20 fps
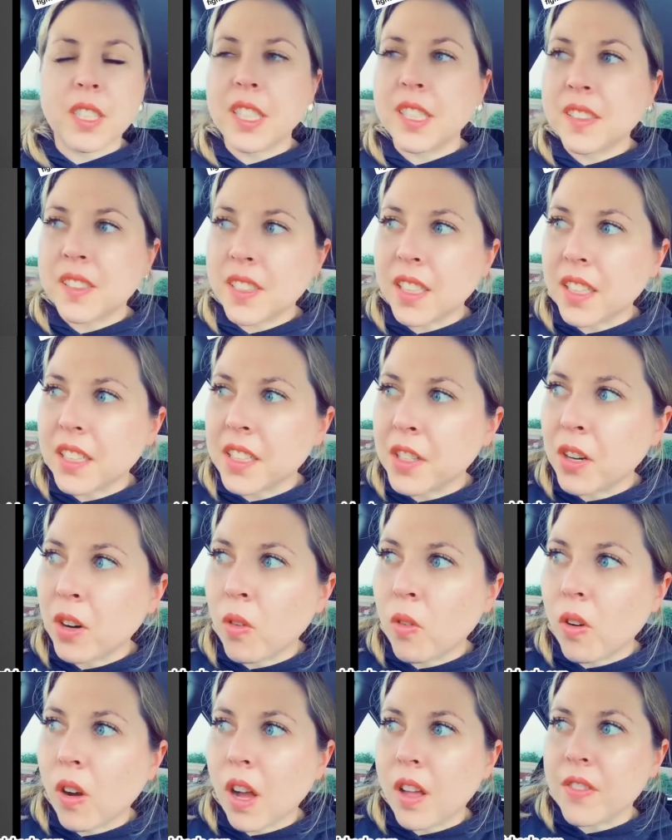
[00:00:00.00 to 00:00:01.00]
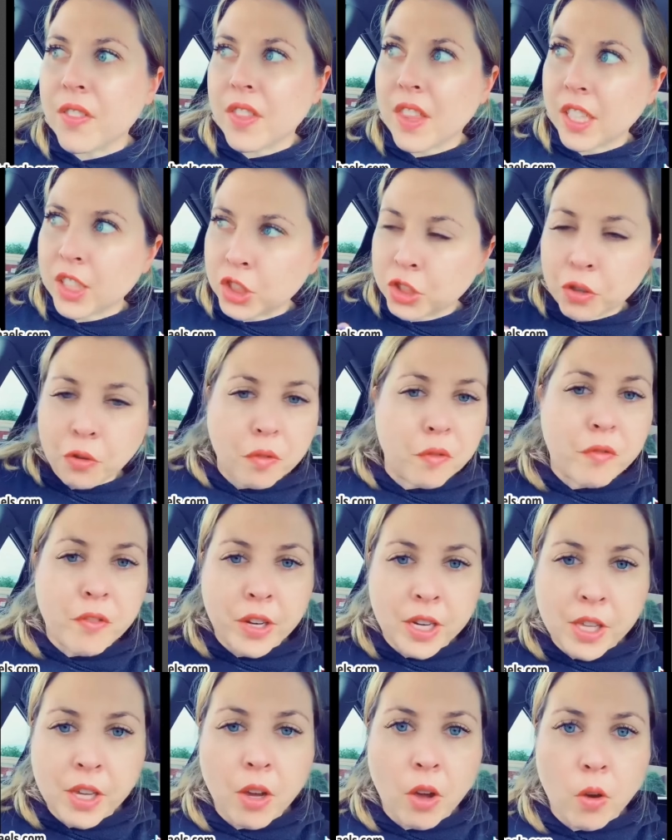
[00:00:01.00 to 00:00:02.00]
And he said, you know, they showed
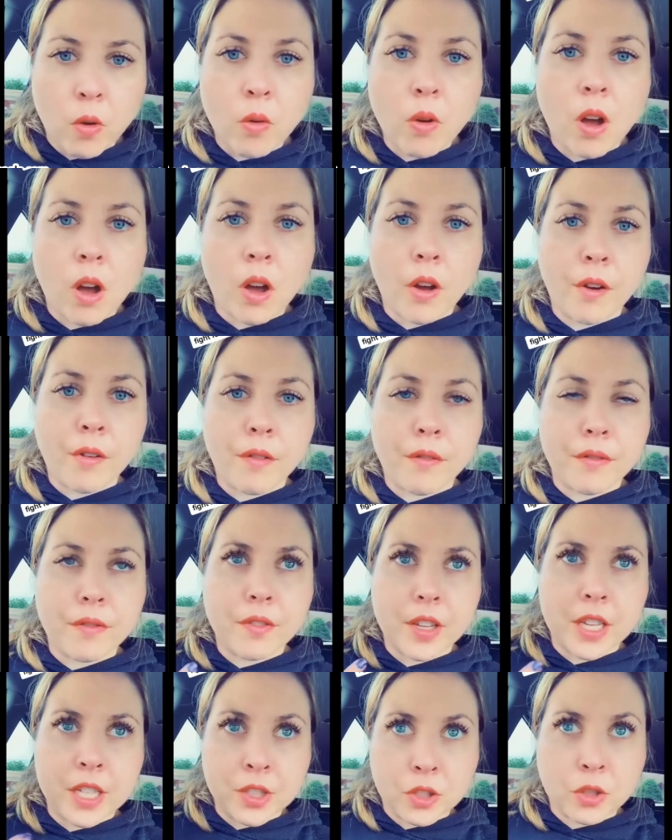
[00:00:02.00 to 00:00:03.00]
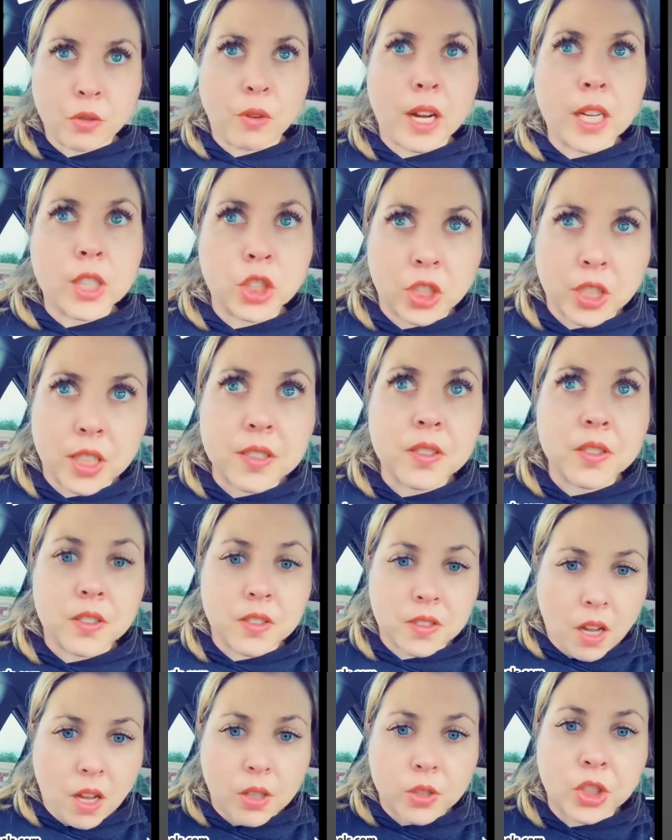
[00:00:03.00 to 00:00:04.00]
video of
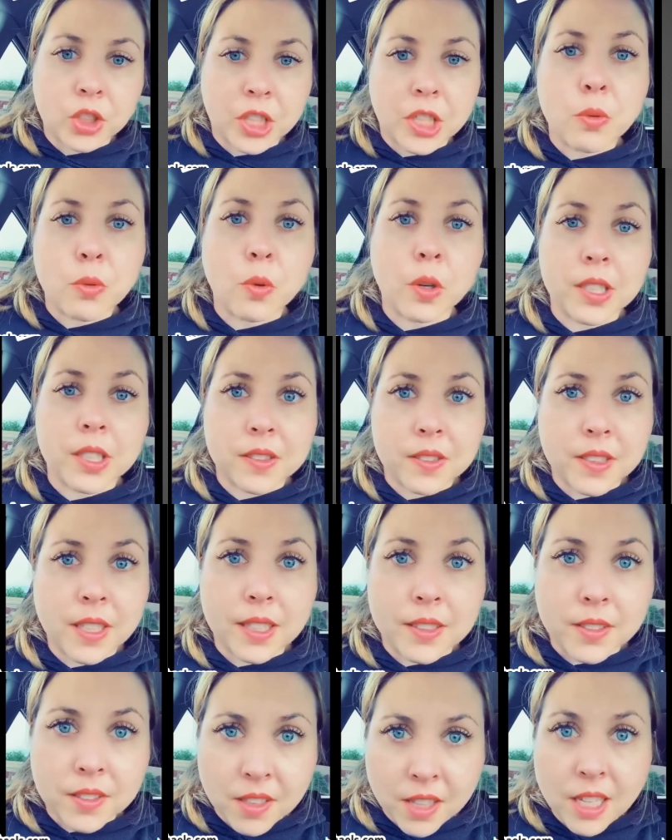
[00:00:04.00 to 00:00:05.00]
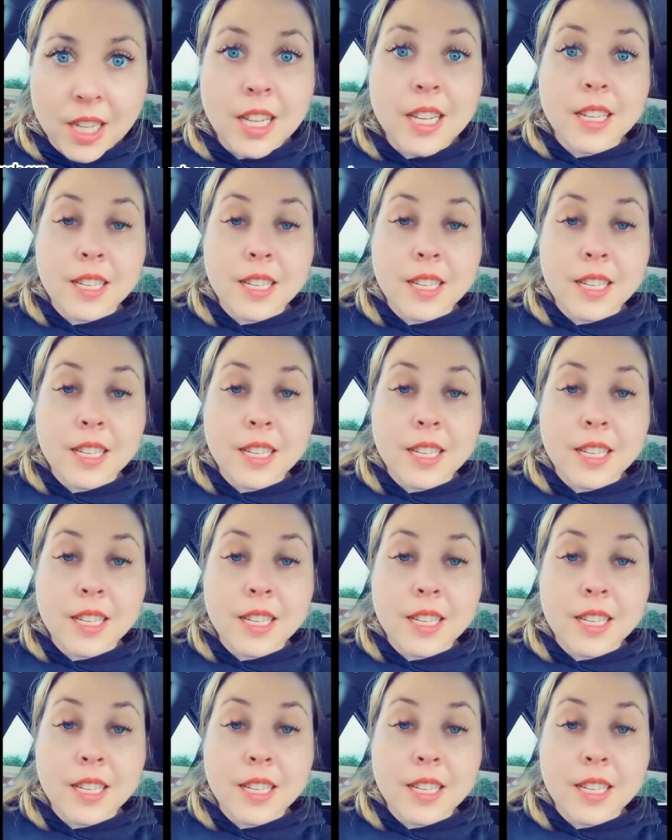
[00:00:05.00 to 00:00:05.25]
insurrectionists on January 6th